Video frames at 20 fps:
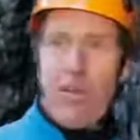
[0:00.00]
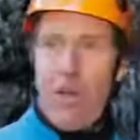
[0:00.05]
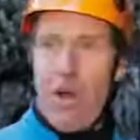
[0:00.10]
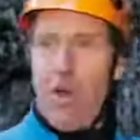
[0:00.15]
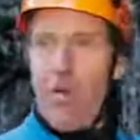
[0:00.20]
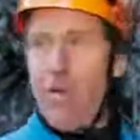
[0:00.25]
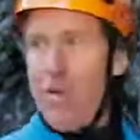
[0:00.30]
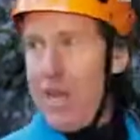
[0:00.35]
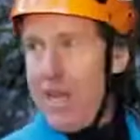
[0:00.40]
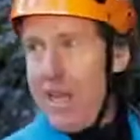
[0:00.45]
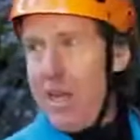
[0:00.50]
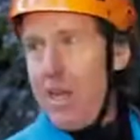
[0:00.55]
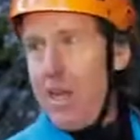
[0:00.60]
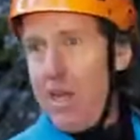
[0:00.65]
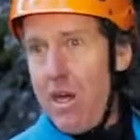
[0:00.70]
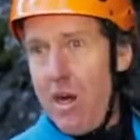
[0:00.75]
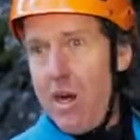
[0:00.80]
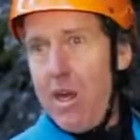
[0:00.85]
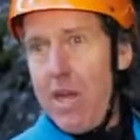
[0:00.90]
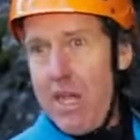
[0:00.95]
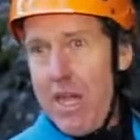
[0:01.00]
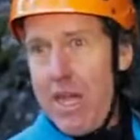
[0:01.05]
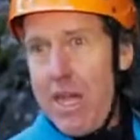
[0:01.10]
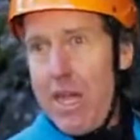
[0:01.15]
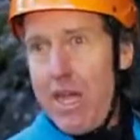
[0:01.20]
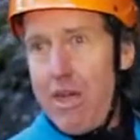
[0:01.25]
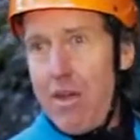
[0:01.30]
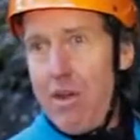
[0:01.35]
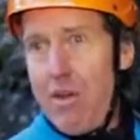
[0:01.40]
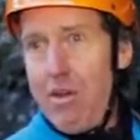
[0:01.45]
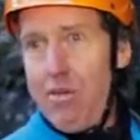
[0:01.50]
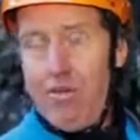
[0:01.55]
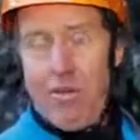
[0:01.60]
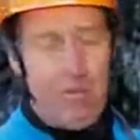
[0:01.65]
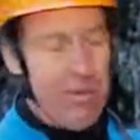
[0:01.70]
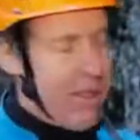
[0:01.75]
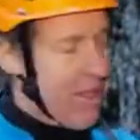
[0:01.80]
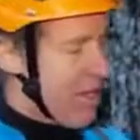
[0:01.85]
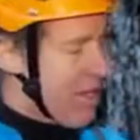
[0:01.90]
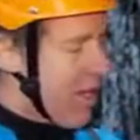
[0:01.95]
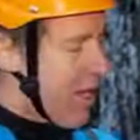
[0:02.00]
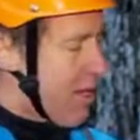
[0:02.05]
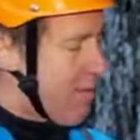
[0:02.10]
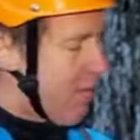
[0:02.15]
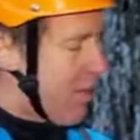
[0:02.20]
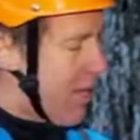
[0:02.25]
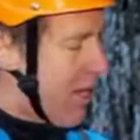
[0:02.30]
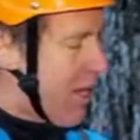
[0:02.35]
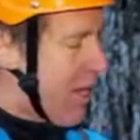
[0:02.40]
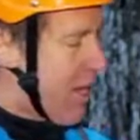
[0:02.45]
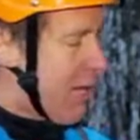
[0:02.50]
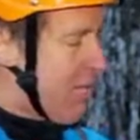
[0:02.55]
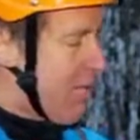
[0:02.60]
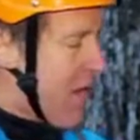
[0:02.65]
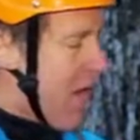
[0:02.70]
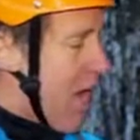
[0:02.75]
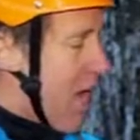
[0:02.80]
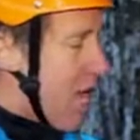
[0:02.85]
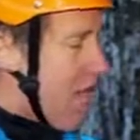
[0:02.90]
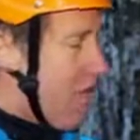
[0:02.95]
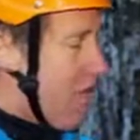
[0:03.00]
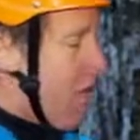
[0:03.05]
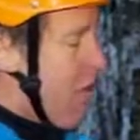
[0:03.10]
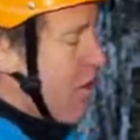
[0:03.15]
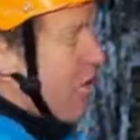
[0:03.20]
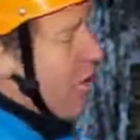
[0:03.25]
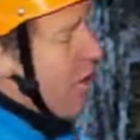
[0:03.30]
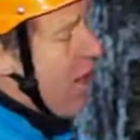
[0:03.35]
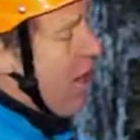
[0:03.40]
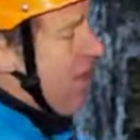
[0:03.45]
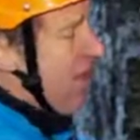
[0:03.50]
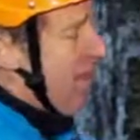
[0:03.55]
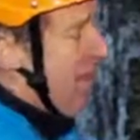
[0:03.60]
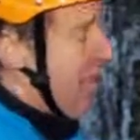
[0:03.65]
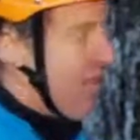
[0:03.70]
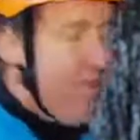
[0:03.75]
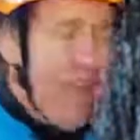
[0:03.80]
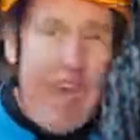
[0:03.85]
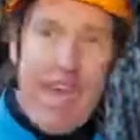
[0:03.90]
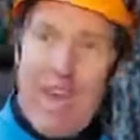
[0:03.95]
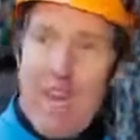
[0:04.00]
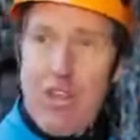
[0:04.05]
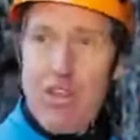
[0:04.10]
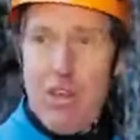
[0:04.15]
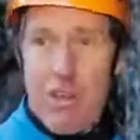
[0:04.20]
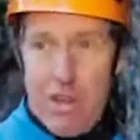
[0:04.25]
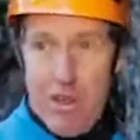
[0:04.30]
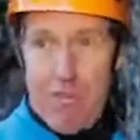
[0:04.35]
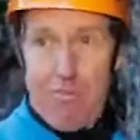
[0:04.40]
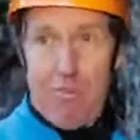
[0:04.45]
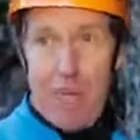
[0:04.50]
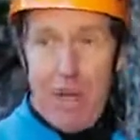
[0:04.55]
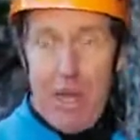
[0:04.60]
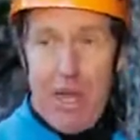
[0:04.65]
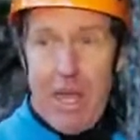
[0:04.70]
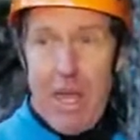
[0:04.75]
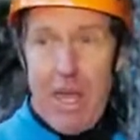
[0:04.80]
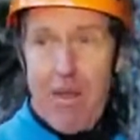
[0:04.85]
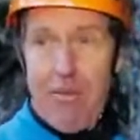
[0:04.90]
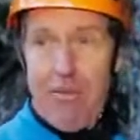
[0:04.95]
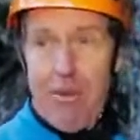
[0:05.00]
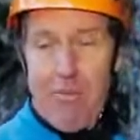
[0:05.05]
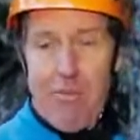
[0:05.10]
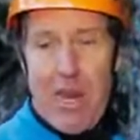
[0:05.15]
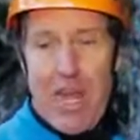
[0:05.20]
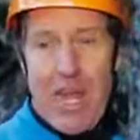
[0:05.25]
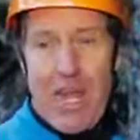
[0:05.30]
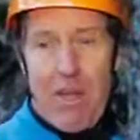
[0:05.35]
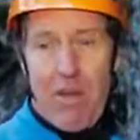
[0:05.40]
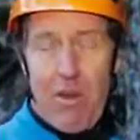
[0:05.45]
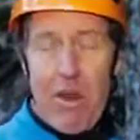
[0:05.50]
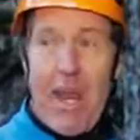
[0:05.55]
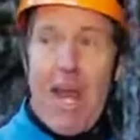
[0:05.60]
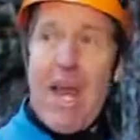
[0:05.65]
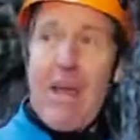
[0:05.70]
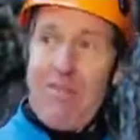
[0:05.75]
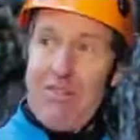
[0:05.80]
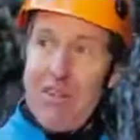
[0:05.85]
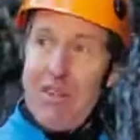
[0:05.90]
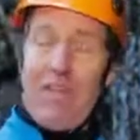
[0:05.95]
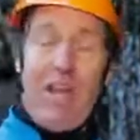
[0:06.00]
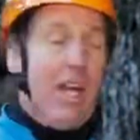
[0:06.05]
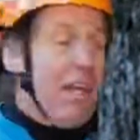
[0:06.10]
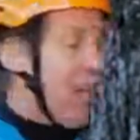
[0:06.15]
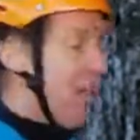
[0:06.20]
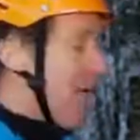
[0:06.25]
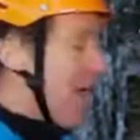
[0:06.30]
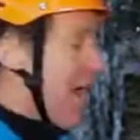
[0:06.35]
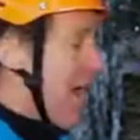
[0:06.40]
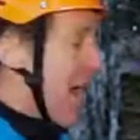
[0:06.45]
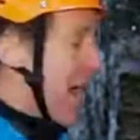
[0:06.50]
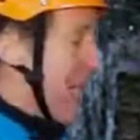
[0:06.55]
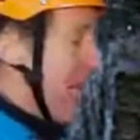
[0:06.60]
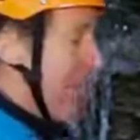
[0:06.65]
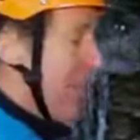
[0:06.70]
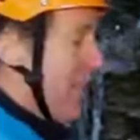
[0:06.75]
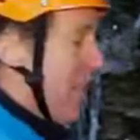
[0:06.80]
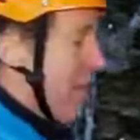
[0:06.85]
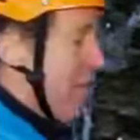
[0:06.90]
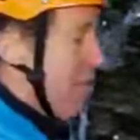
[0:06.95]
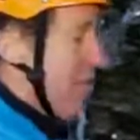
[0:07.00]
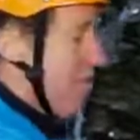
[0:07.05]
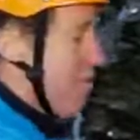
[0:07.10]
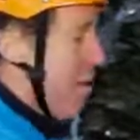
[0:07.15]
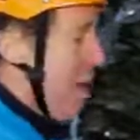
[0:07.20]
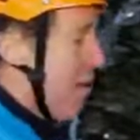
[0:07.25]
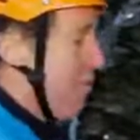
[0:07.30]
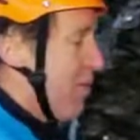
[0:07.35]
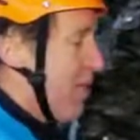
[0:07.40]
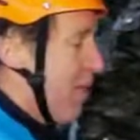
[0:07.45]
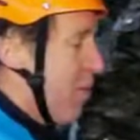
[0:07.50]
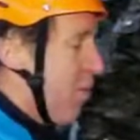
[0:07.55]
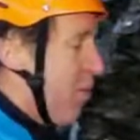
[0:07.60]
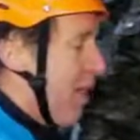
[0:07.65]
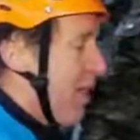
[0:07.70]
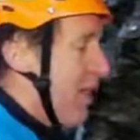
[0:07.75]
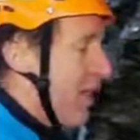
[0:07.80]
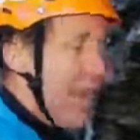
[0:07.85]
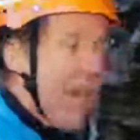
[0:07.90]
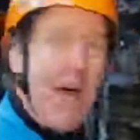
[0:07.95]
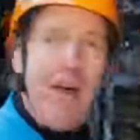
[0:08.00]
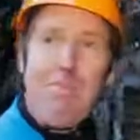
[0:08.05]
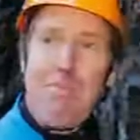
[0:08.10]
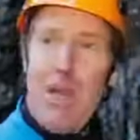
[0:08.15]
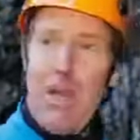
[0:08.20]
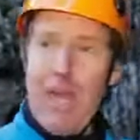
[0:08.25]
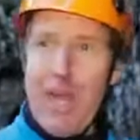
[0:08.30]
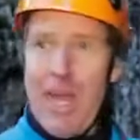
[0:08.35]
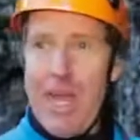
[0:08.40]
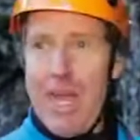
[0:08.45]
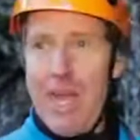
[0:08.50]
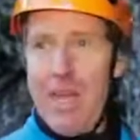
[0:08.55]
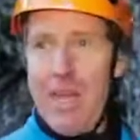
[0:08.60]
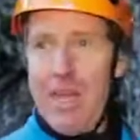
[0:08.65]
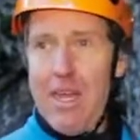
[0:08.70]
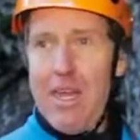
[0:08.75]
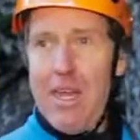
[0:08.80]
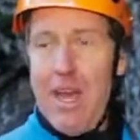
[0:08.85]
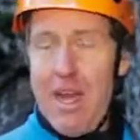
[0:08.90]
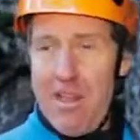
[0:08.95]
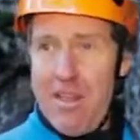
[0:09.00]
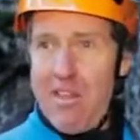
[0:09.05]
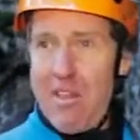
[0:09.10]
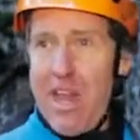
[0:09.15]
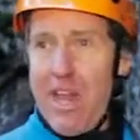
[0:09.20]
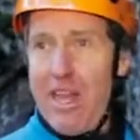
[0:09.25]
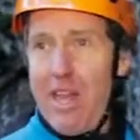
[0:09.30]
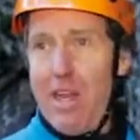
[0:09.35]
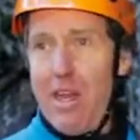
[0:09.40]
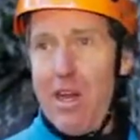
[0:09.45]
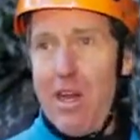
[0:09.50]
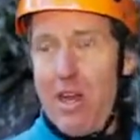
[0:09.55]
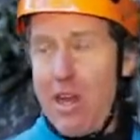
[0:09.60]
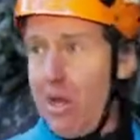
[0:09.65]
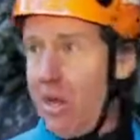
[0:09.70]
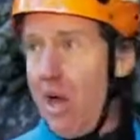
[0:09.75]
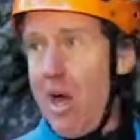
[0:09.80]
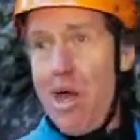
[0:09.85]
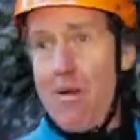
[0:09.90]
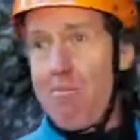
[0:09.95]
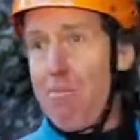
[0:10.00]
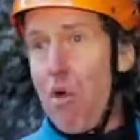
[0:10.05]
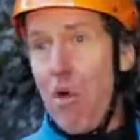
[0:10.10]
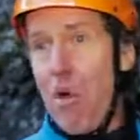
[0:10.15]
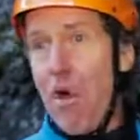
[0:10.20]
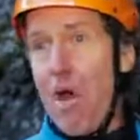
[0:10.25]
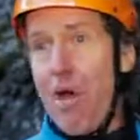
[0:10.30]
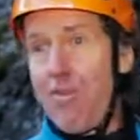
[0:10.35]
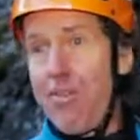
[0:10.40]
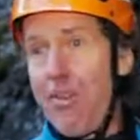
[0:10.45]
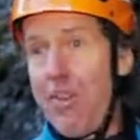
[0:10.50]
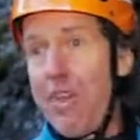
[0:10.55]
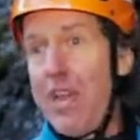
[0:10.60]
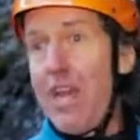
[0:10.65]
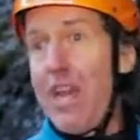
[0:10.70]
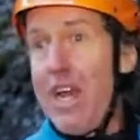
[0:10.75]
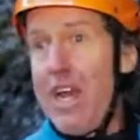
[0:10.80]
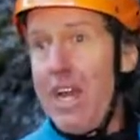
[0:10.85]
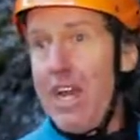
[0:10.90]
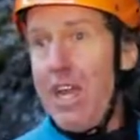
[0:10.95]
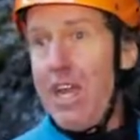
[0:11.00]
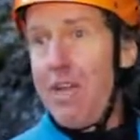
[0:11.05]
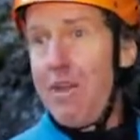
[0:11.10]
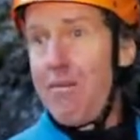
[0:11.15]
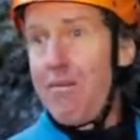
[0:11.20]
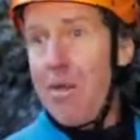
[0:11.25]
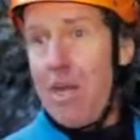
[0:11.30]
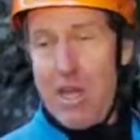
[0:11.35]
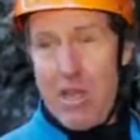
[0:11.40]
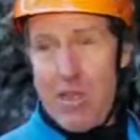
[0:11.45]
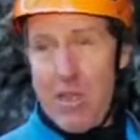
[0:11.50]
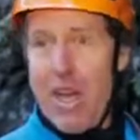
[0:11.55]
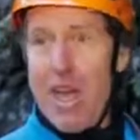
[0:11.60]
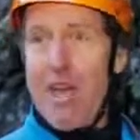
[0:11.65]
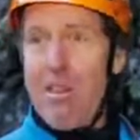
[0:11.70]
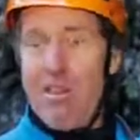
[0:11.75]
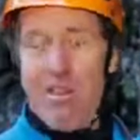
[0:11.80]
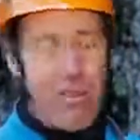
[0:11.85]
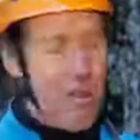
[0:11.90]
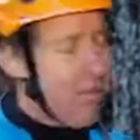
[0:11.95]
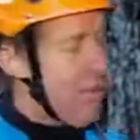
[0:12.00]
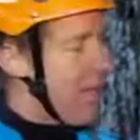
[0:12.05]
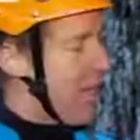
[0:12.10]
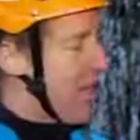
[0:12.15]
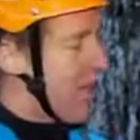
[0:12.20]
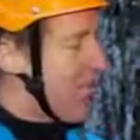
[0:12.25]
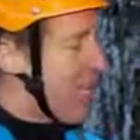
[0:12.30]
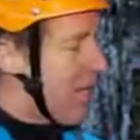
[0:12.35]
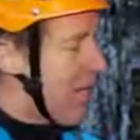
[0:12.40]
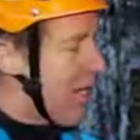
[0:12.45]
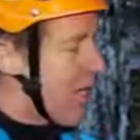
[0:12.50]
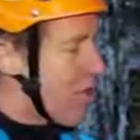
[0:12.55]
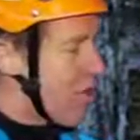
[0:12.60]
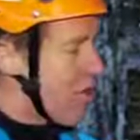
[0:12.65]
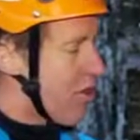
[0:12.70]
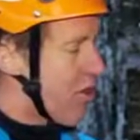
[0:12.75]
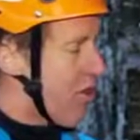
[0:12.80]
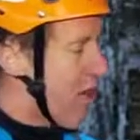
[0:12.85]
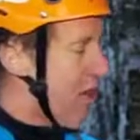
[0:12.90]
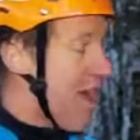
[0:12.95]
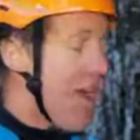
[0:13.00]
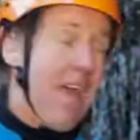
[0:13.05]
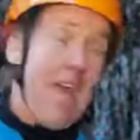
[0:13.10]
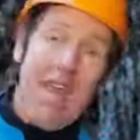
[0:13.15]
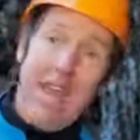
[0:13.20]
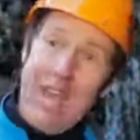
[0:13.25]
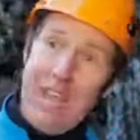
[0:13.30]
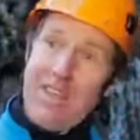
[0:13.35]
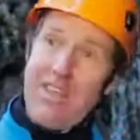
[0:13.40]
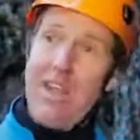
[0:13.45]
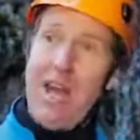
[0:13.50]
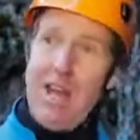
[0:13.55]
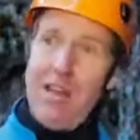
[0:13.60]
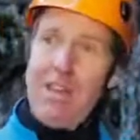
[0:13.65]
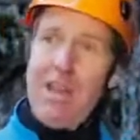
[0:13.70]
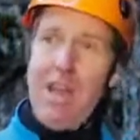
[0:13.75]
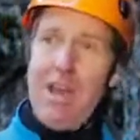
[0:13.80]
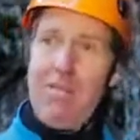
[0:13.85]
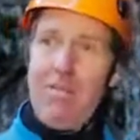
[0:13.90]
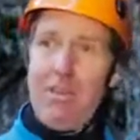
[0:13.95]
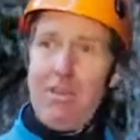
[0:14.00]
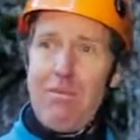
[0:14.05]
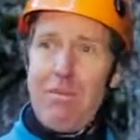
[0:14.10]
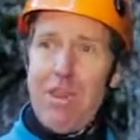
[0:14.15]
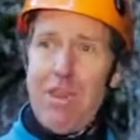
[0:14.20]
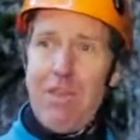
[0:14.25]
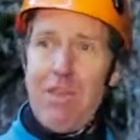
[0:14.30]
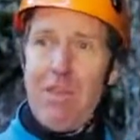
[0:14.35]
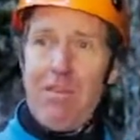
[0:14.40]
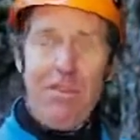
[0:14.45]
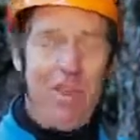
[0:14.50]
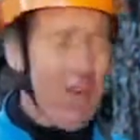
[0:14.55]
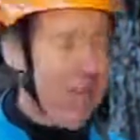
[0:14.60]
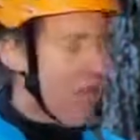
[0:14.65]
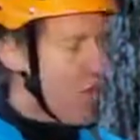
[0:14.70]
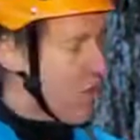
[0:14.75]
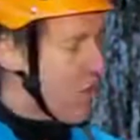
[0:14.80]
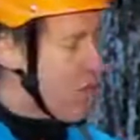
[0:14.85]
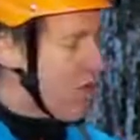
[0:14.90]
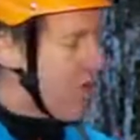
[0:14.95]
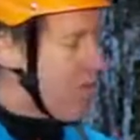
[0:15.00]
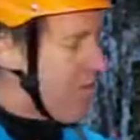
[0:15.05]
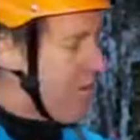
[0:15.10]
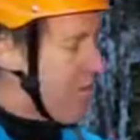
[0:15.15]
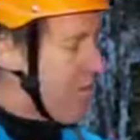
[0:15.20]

already on the anchor from this kind of belay. So those are all the advantages of belaying from an anchor. And I have to tell you that this is probably the way that I belay a second on a climb more often than any because it has so many advantages. It does have some disadvantages.